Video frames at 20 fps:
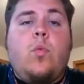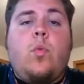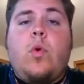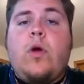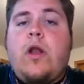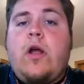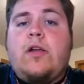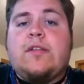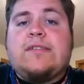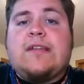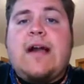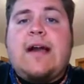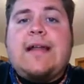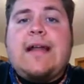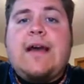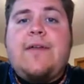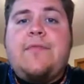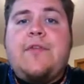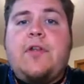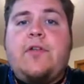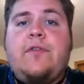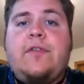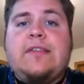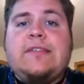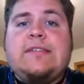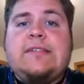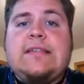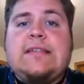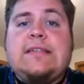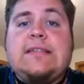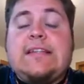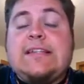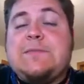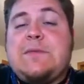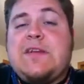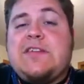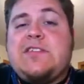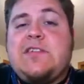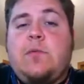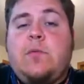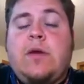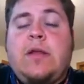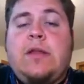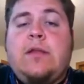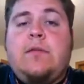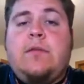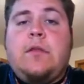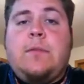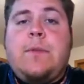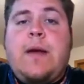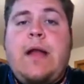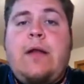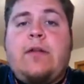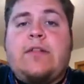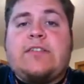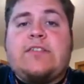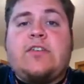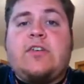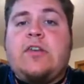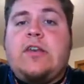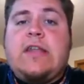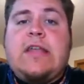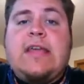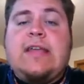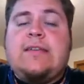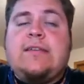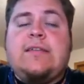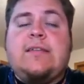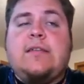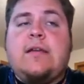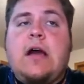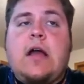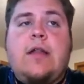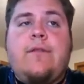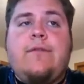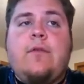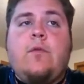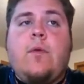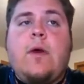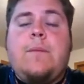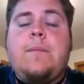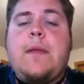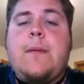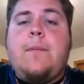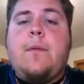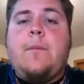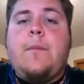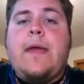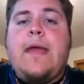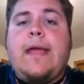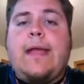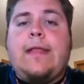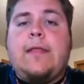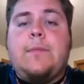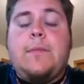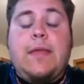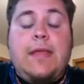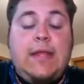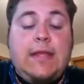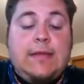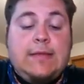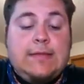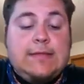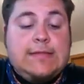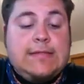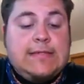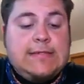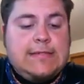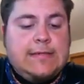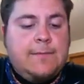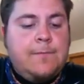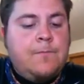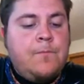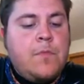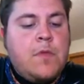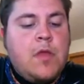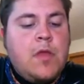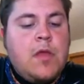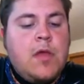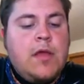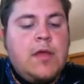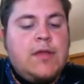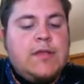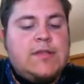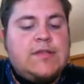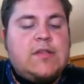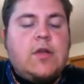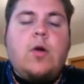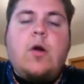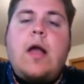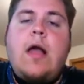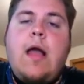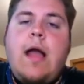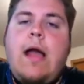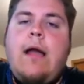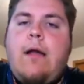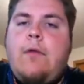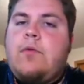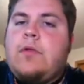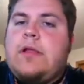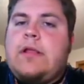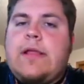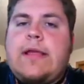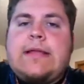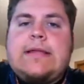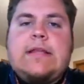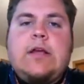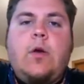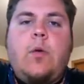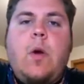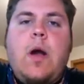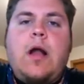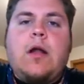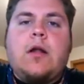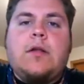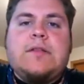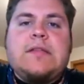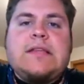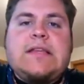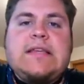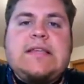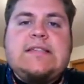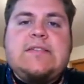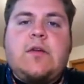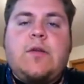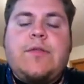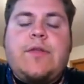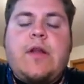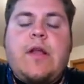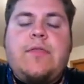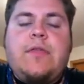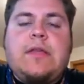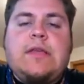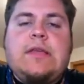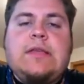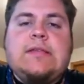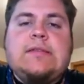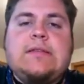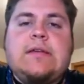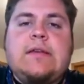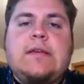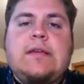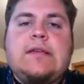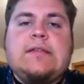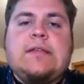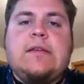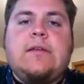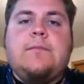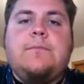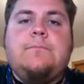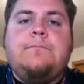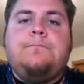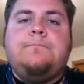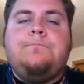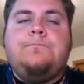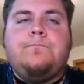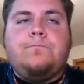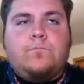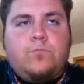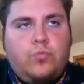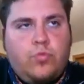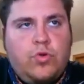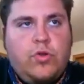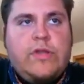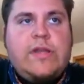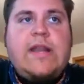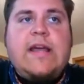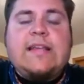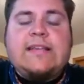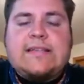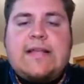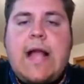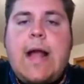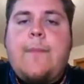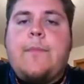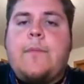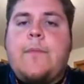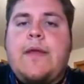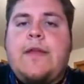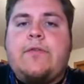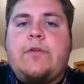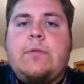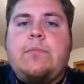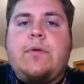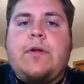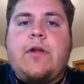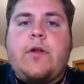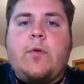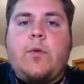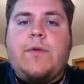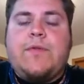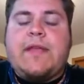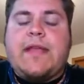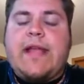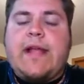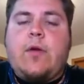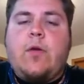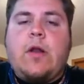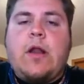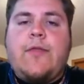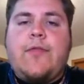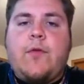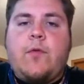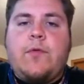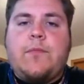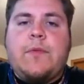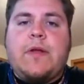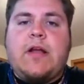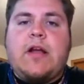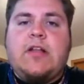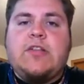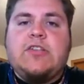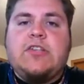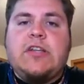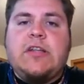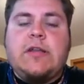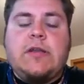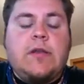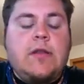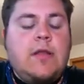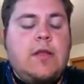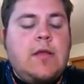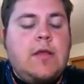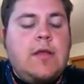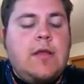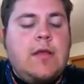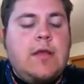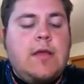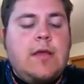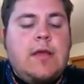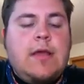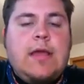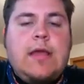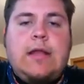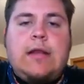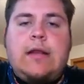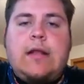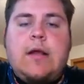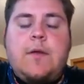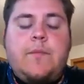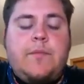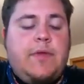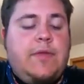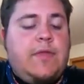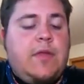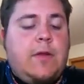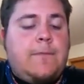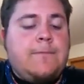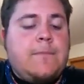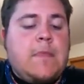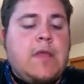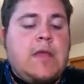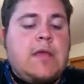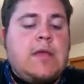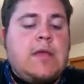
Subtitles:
what all's gone on there this season, especially when the Pirates couldn't hit out of a wet paper bag at the beginning of the season. So I really like Neil Walker at the Keystone there. I think he's a really nice complementary player to what they got going on there with McCutchen and company there.